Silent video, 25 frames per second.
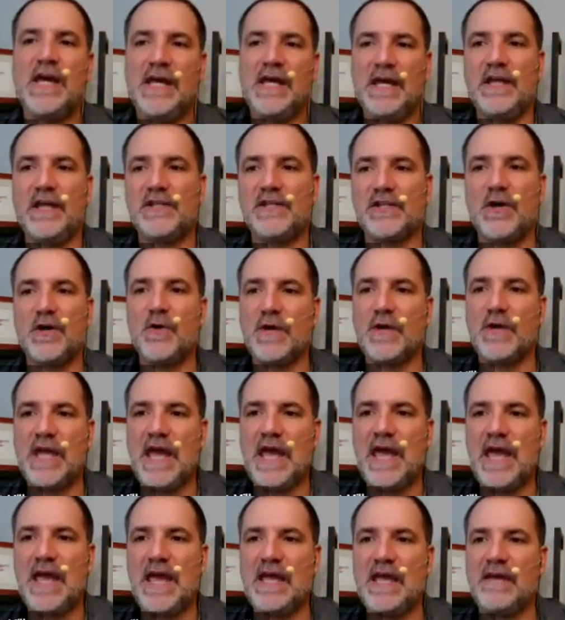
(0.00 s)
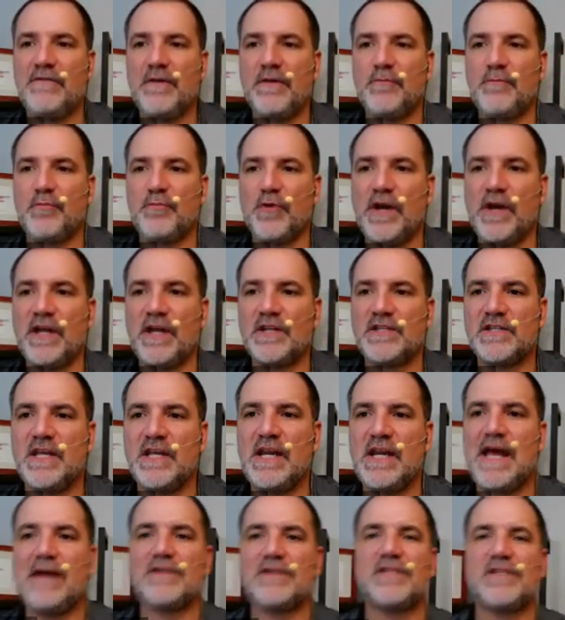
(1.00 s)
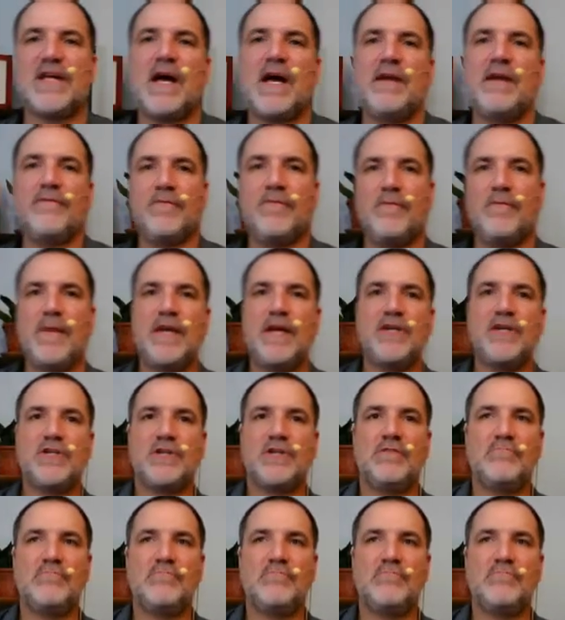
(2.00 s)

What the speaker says: it's okay if it brings in outside information.